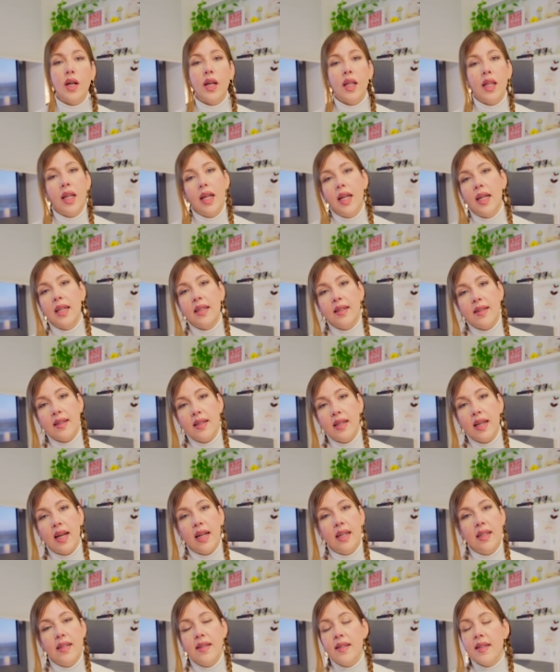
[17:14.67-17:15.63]
I think it's a
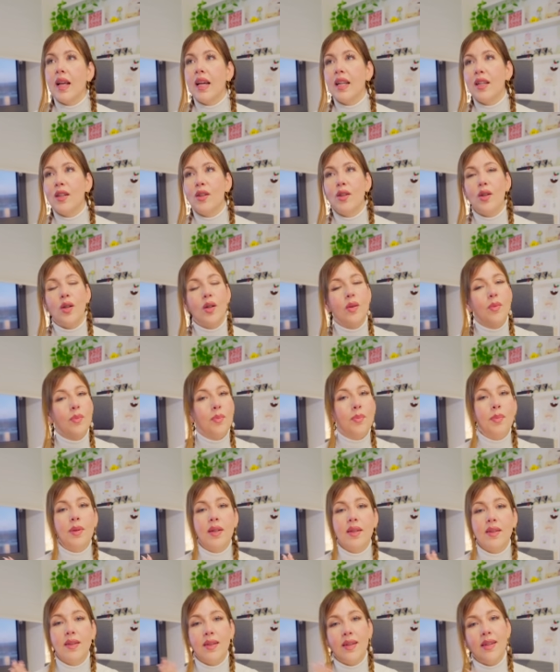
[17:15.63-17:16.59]
nice, I don't know,
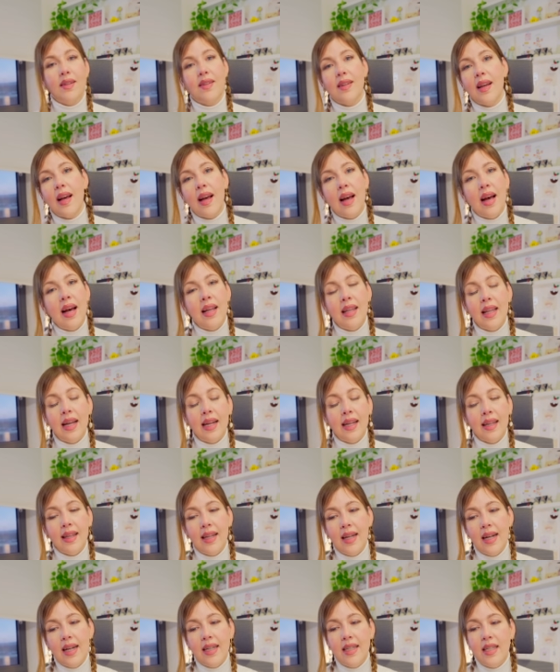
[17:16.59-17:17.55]
business. I, I
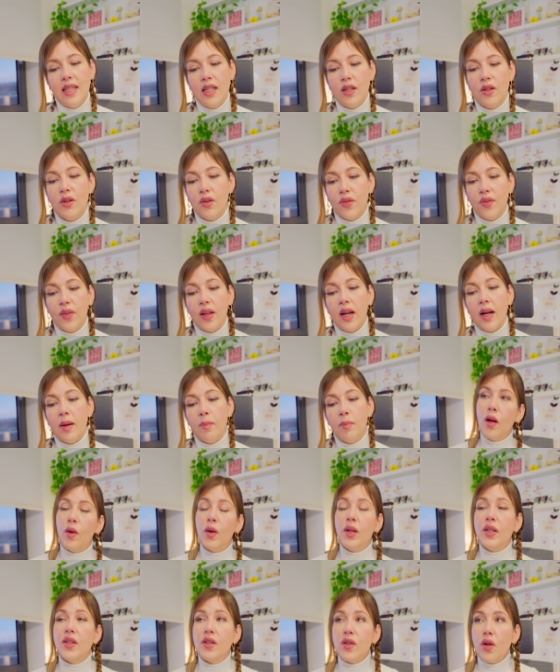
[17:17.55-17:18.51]
like the idea of that.
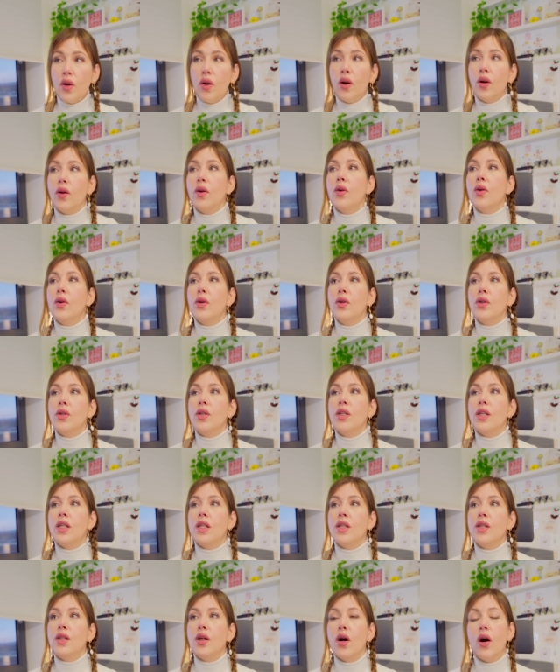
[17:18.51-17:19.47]
It's all
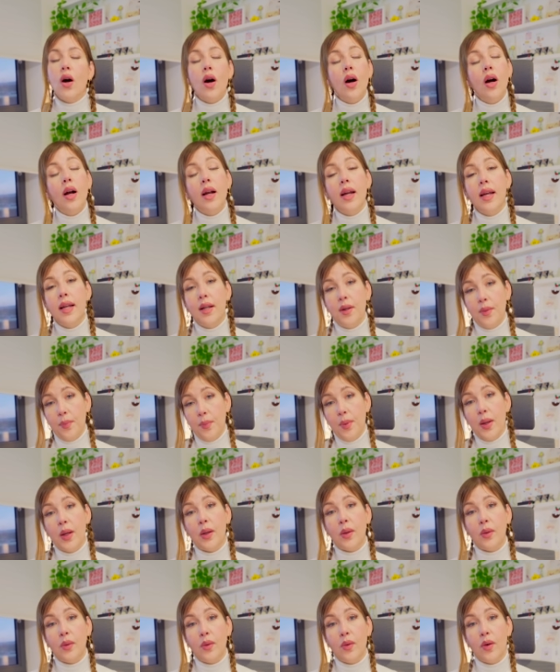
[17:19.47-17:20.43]
good talking
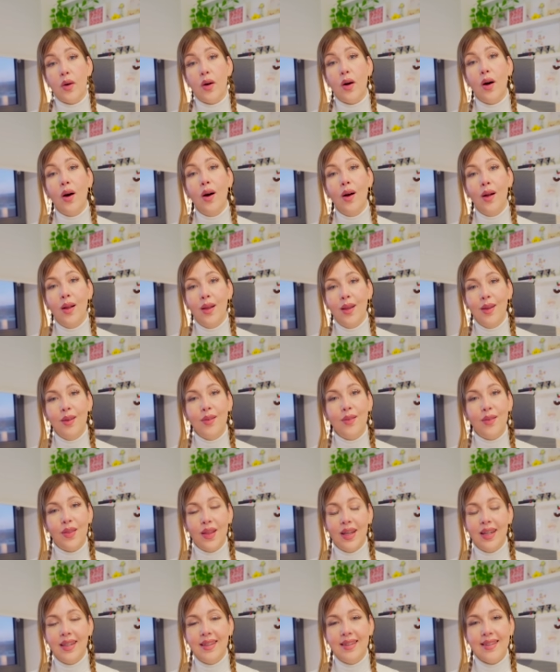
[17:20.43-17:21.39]
about all
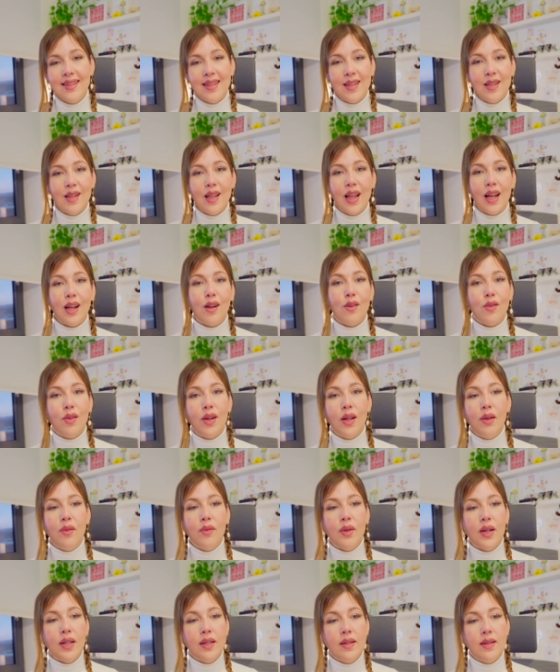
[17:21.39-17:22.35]
of this and like
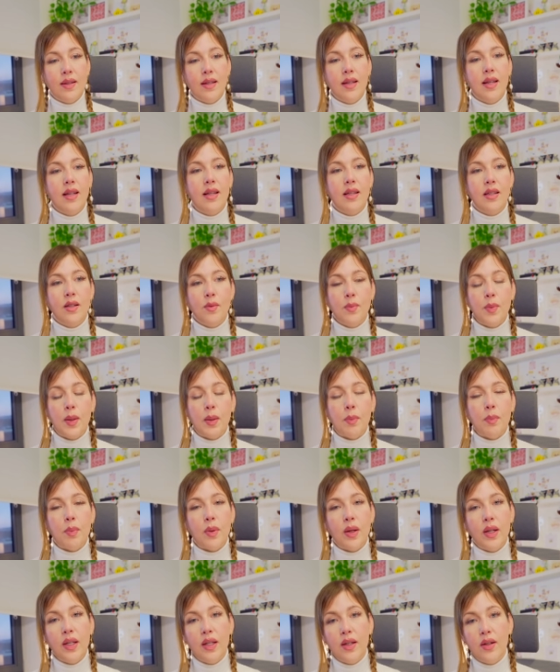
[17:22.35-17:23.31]
reinvesting in this big
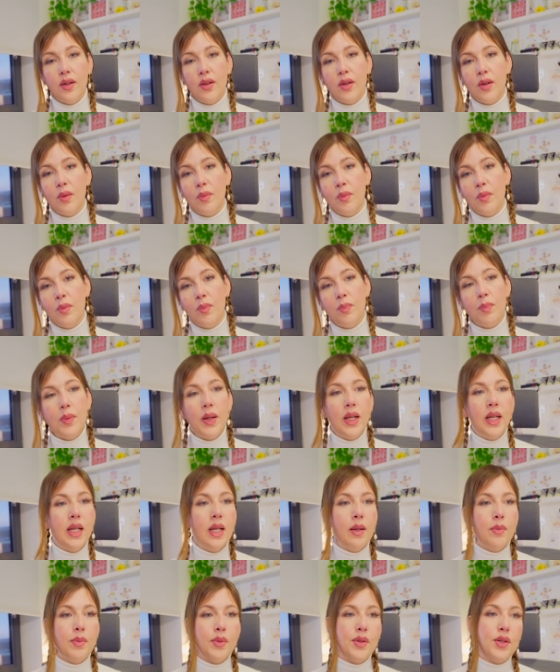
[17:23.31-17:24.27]
printer and
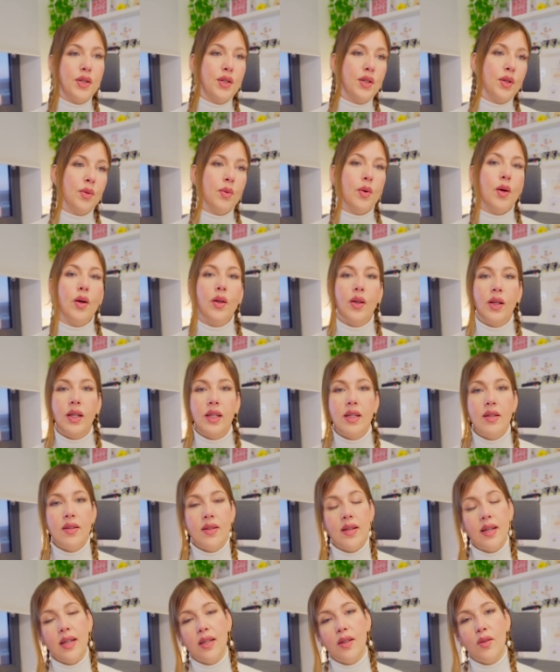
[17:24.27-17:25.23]
being able to do all
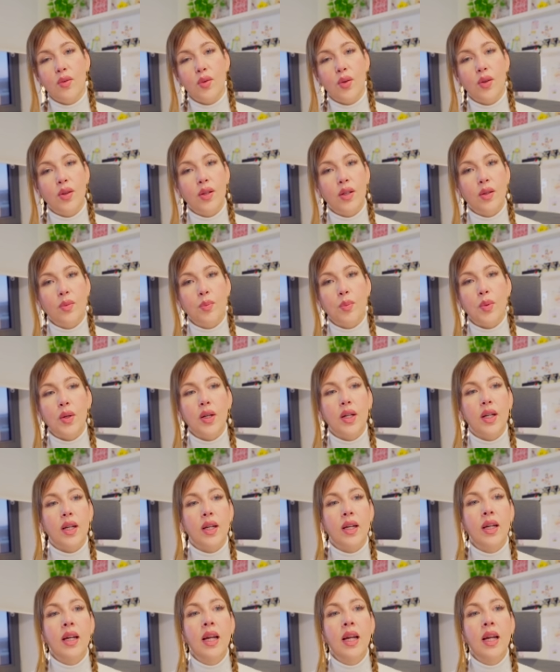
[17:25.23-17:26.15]
these things with with this printer.